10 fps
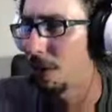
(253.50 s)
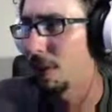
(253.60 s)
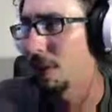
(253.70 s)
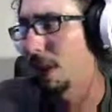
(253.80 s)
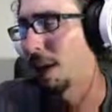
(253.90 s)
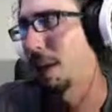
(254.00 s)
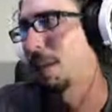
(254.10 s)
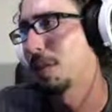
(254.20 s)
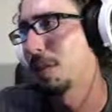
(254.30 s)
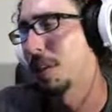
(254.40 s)
that
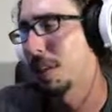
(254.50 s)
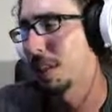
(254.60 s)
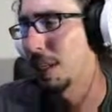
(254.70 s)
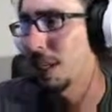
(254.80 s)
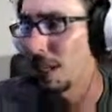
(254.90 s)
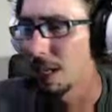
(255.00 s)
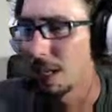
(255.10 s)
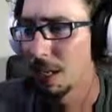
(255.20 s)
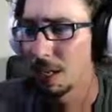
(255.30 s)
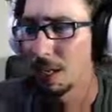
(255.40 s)
allows you to see
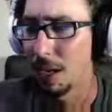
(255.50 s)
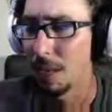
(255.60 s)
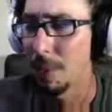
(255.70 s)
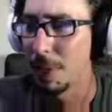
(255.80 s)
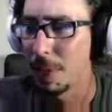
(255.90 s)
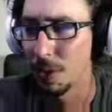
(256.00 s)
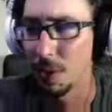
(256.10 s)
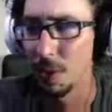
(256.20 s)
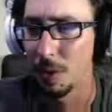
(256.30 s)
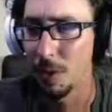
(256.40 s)
enemies
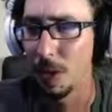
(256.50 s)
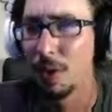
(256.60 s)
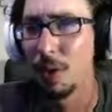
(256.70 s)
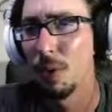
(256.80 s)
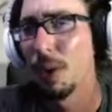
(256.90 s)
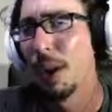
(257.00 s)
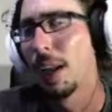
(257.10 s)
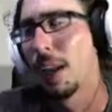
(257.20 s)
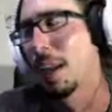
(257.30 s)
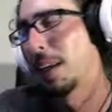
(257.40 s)
around you.
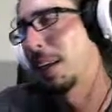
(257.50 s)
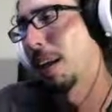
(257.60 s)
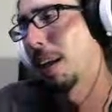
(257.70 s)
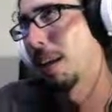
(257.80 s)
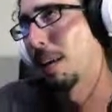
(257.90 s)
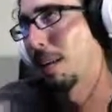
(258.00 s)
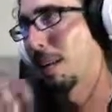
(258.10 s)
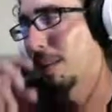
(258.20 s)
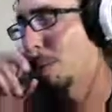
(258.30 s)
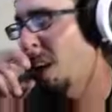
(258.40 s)
The
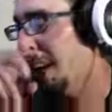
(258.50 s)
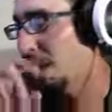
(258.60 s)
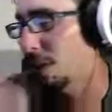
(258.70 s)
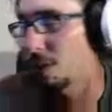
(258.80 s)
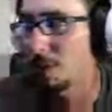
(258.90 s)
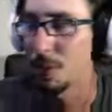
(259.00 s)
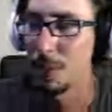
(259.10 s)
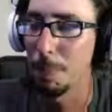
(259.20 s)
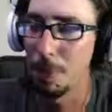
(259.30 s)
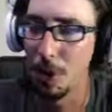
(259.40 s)
one character also has
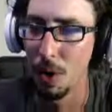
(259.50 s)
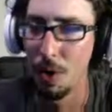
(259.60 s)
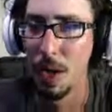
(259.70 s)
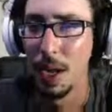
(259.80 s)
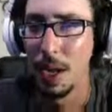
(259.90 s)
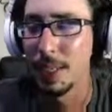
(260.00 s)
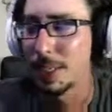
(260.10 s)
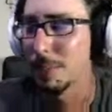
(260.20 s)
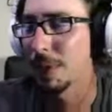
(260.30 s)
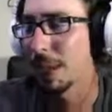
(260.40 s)
a bow, and it
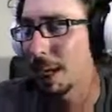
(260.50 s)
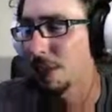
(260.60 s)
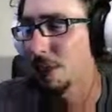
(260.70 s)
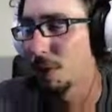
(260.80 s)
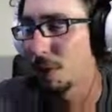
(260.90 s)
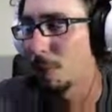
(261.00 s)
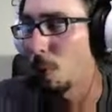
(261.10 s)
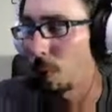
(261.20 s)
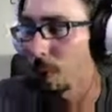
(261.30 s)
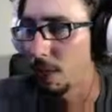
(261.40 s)
seems like as you get
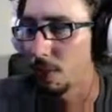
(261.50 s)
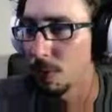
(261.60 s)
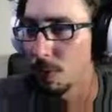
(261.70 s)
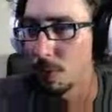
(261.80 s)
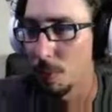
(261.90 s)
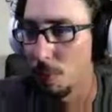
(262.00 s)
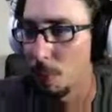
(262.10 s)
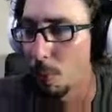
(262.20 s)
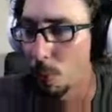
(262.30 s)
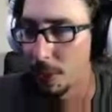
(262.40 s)
more kills or more
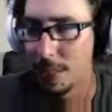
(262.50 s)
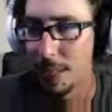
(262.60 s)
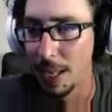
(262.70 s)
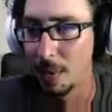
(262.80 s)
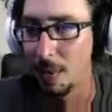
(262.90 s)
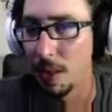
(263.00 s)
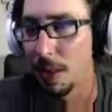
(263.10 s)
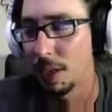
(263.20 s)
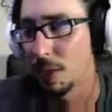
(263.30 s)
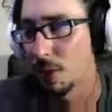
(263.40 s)
points, they
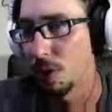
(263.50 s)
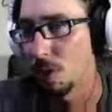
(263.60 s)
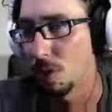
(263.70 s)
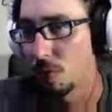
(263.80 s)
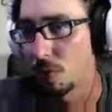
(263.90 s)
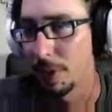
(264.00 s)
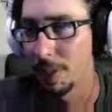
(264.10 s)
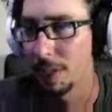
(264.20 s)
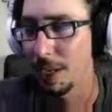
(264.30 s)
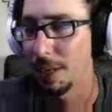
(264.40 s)
unlock and you can use them, and
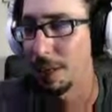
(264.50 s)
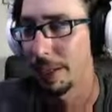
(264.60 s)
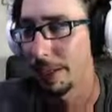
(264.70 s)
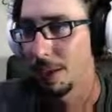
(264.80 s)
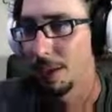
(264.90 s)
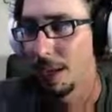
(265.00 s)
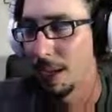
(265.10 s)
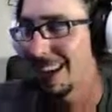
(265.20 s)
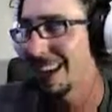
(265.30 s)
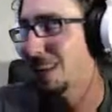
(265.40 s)
it's kind of like
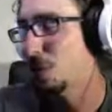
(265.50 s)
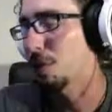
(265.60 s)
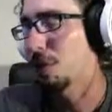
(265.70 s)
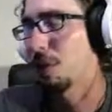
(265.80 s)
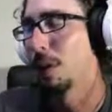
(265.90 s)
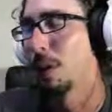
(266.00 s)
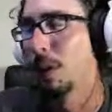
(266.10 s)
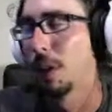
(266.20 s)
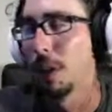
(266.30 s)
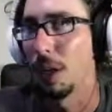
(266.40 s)
an extra
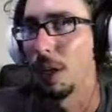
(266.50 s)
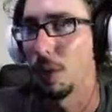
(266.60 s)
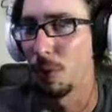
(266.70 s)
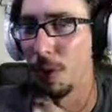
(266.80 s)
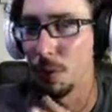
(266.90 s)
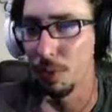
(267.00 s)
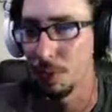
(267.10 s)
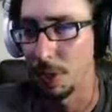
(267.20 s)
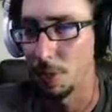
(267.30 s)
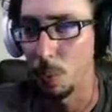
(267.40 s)
little kill
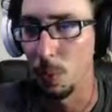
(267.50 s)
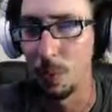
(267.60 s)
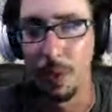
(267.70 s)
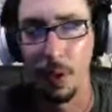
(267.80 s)
streak reward.